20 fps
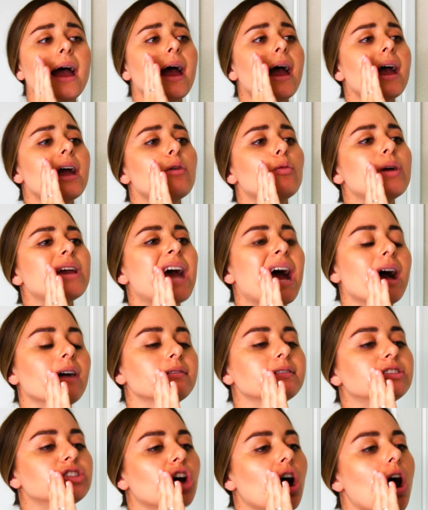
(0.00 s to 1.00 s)
Hey, we
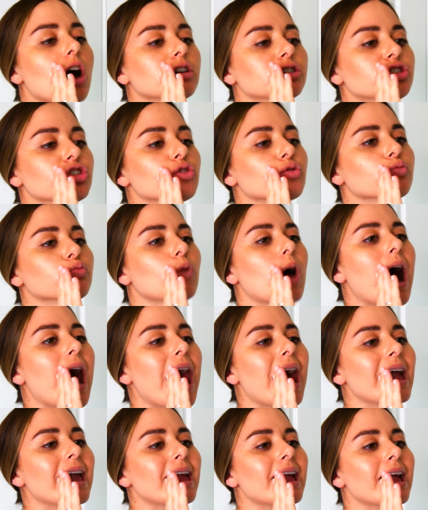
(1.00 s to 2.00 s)
have Doctor
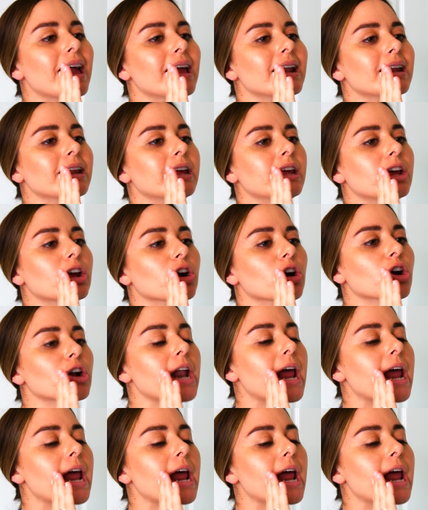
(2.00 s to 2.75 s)
Ryan here